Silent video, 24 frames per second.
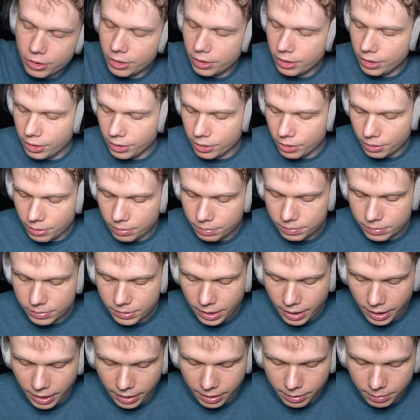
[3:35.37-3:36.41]
could, you know,
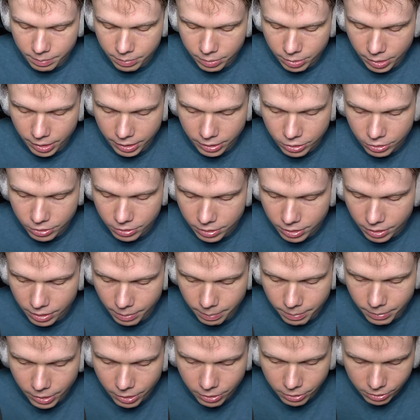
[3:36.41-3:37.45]
add pressure to
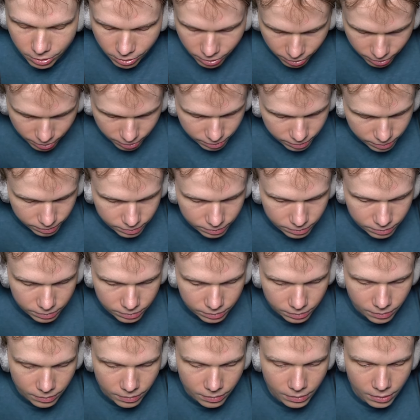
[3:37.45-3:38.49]
the motor
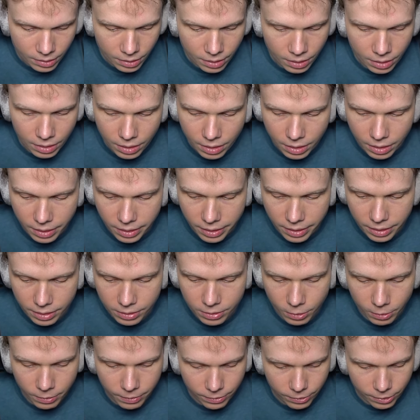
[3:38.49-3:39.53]

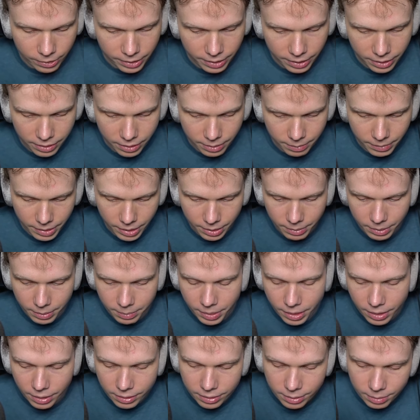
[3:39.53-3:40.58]
and overheat it, maybe,
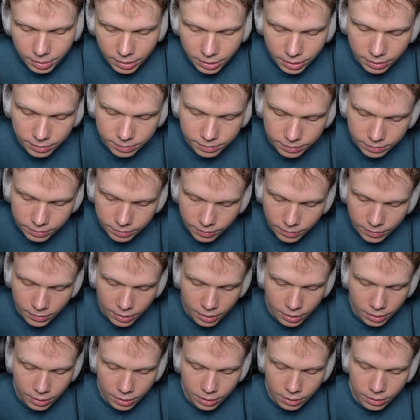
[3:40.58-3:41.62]
possibly.
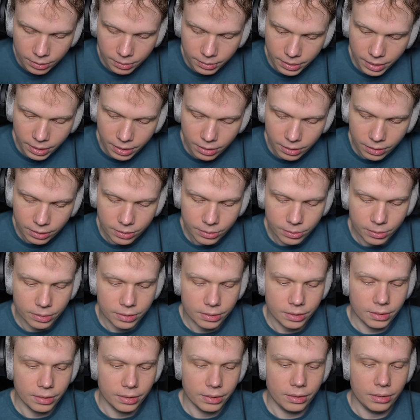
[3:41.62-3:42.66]
So we got all
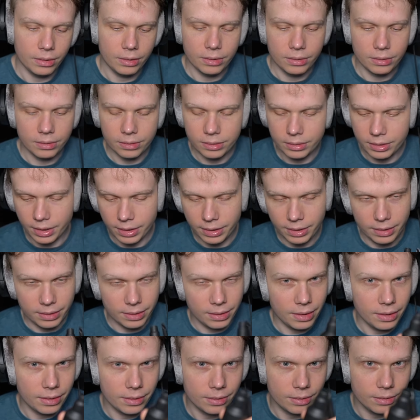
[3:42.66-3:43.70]
sorts of little tiny
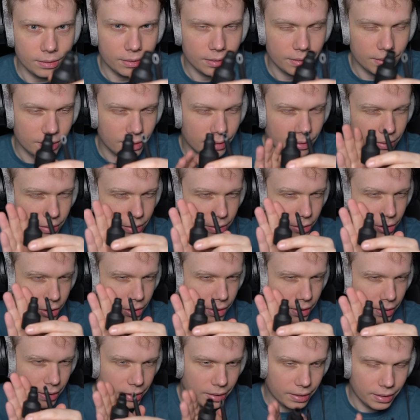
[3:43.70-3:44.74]
nozzles and
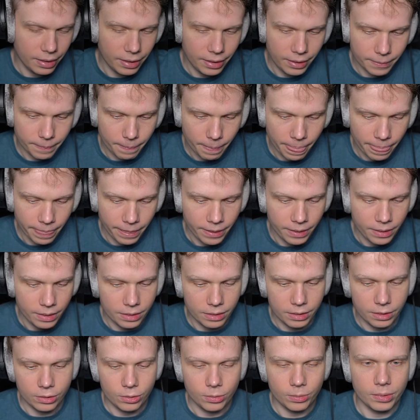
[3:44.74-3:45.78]
shit like that.
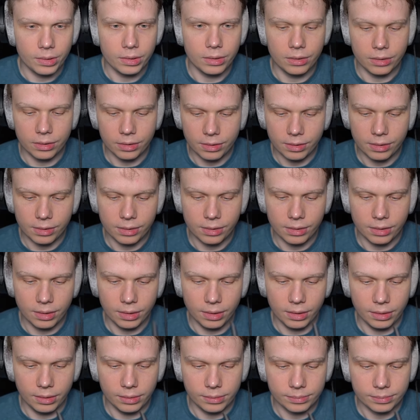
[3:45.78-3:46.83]
This one looks,
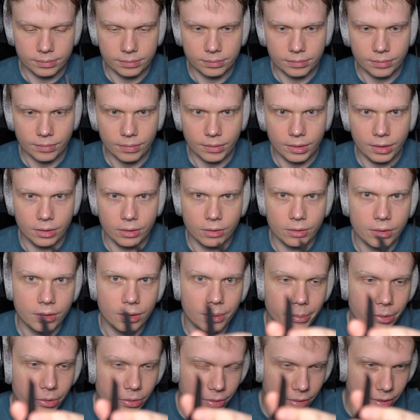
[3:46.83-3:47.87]
uh, you know, it's
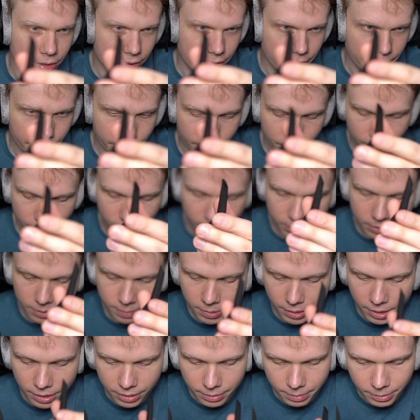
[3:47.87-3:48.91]
the most narrow. It's
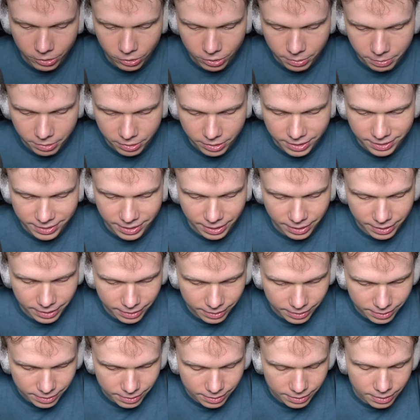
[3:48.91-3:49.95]
probably the most
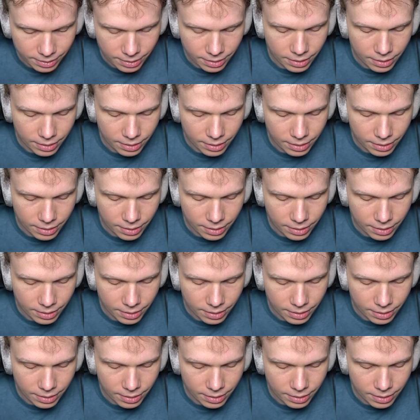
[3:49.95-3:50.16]
precise.